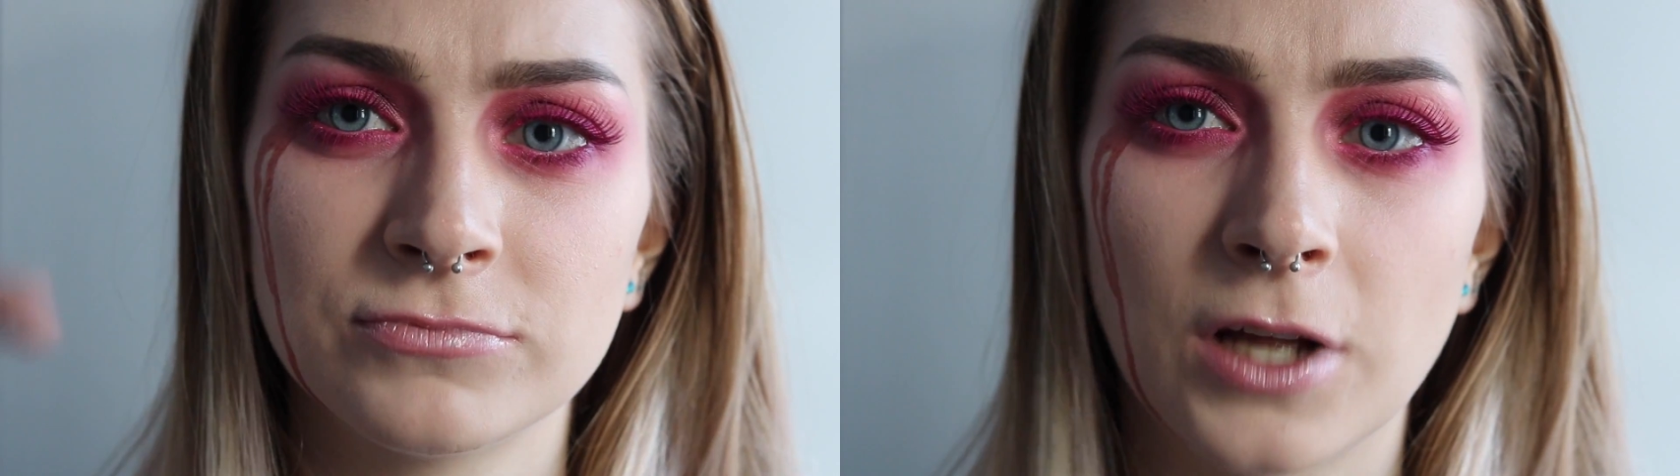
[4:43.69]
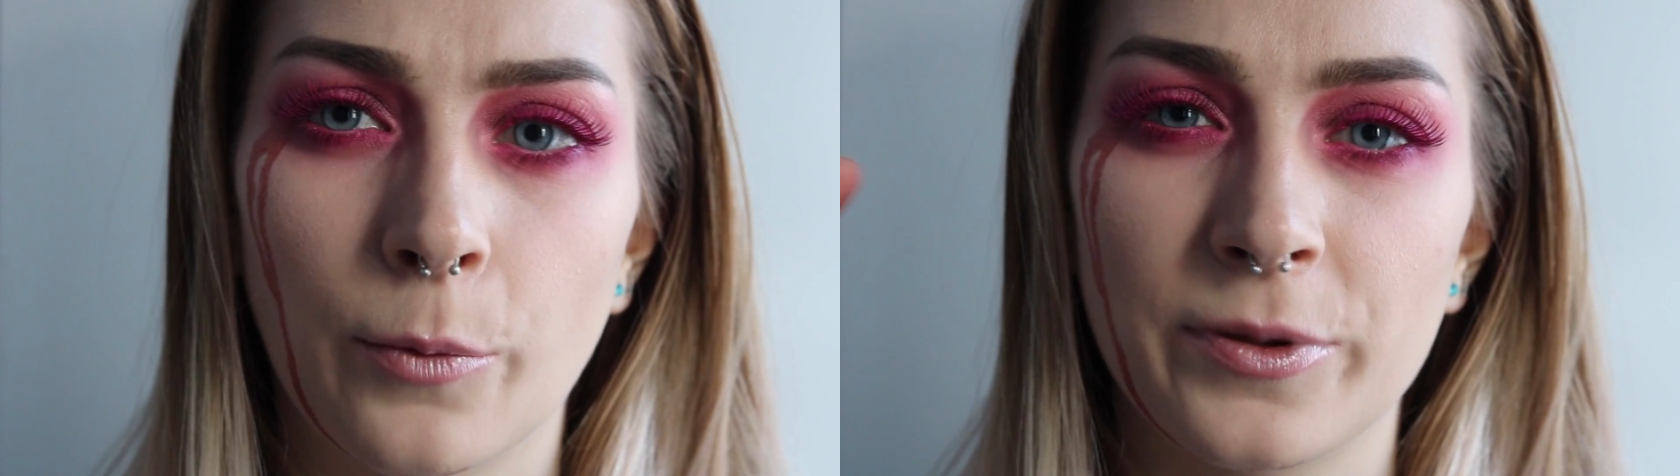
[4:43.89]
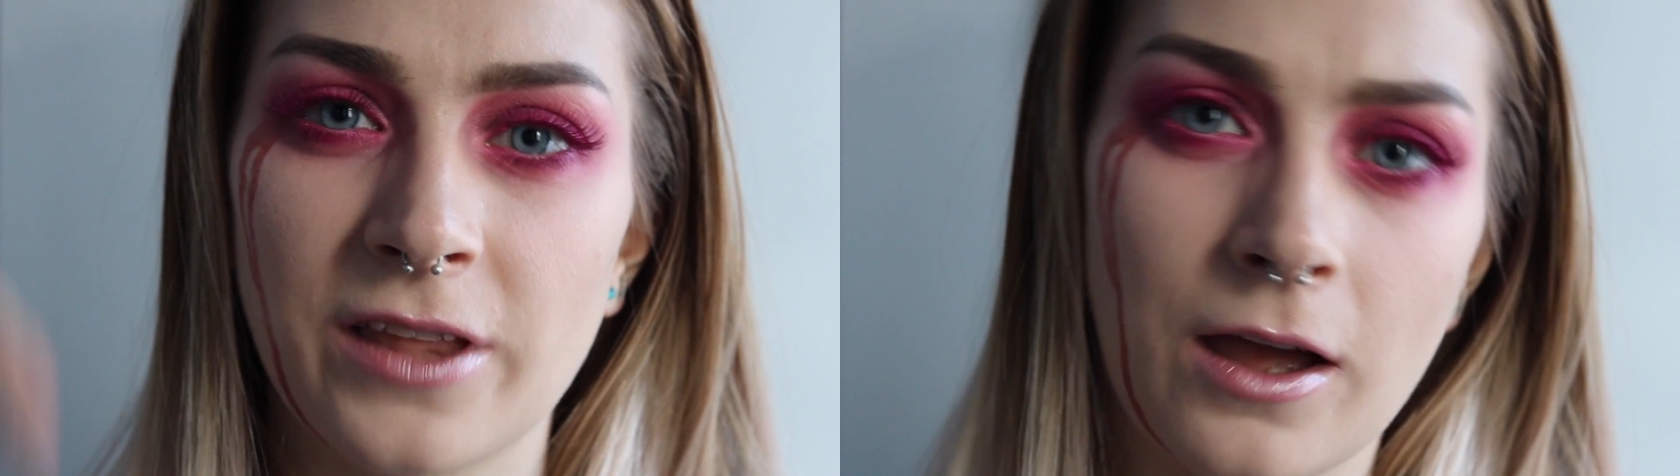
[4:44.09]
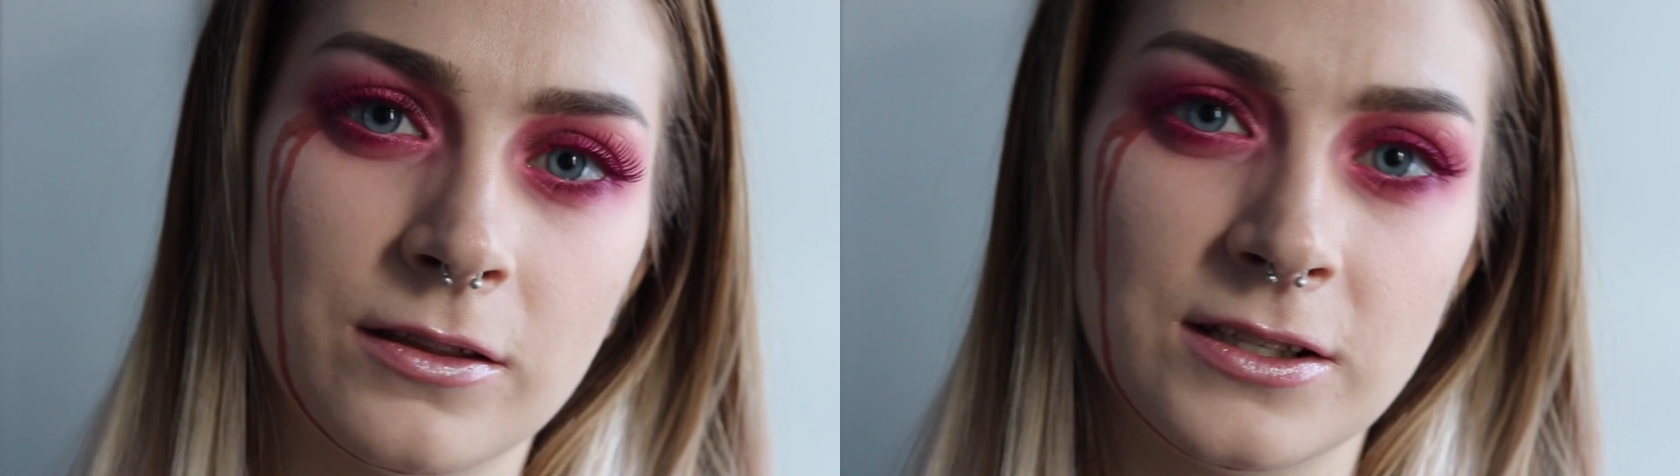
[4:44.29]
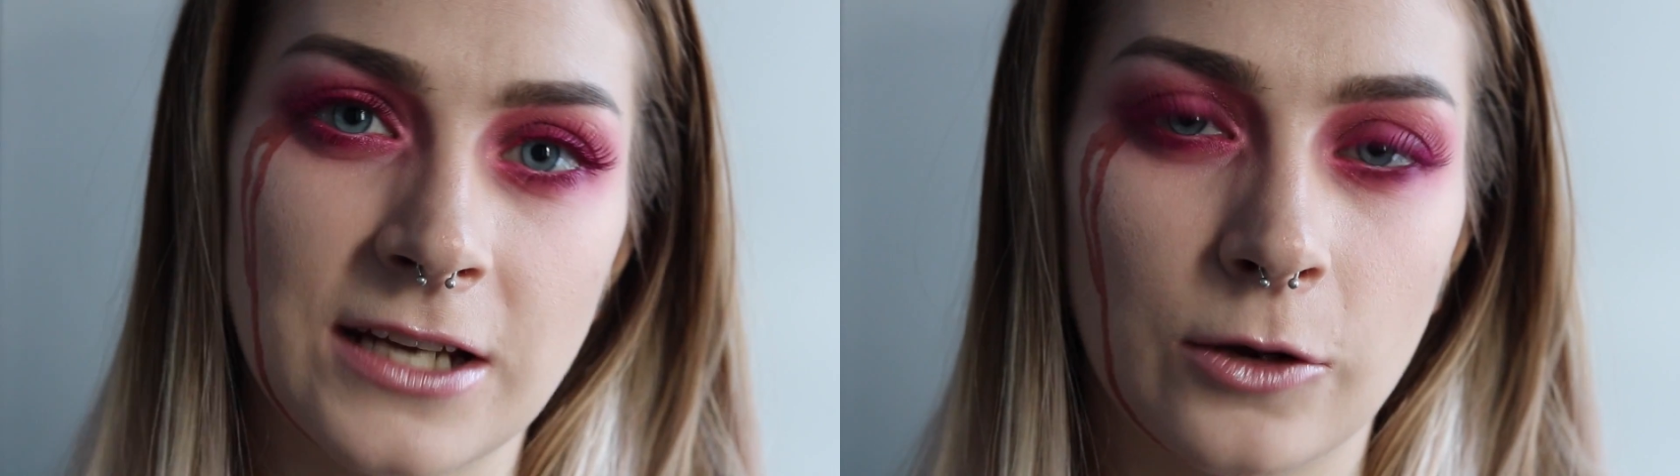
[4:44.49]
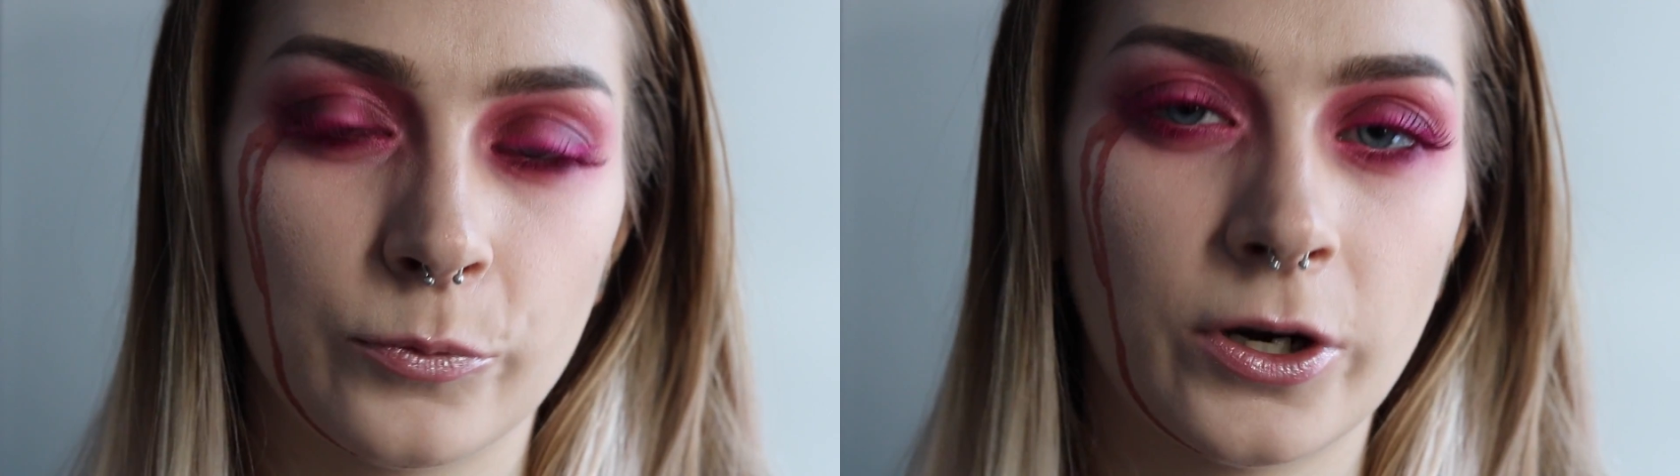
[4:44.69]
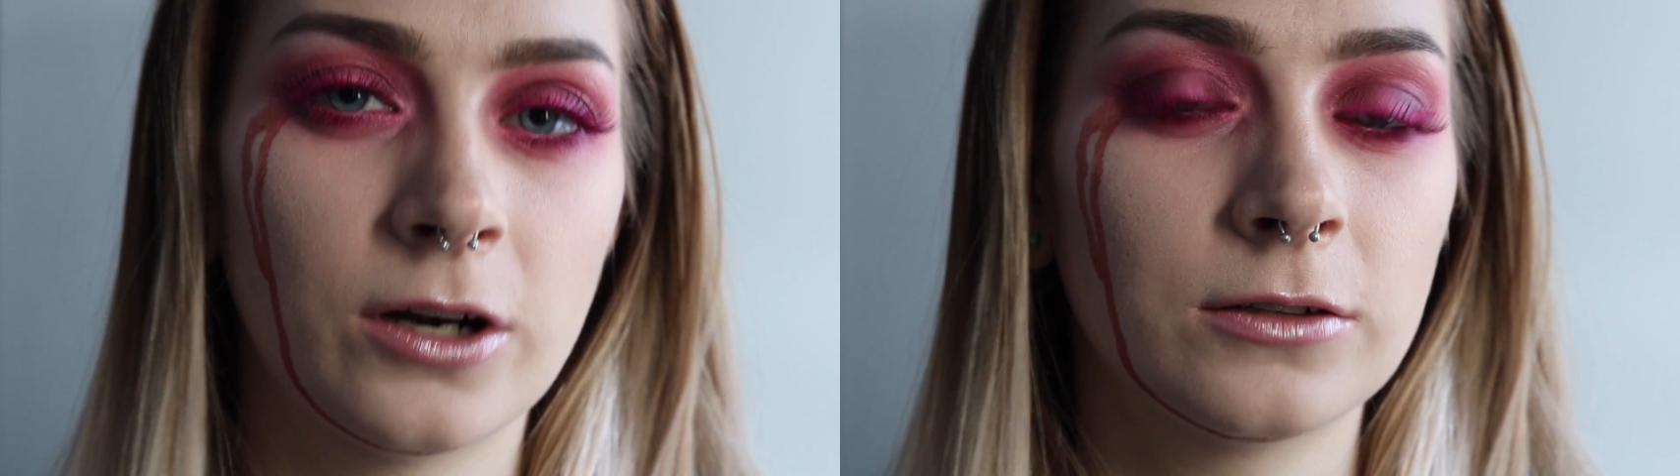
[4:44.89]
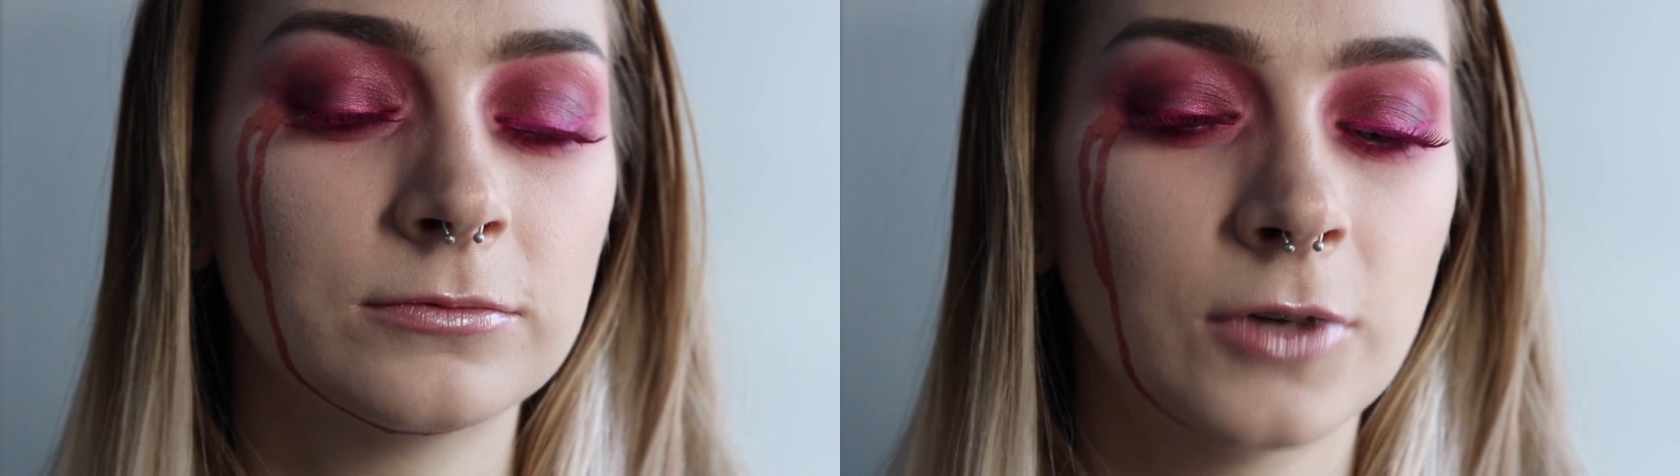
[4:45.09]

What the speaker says: I'll put that in the down bar.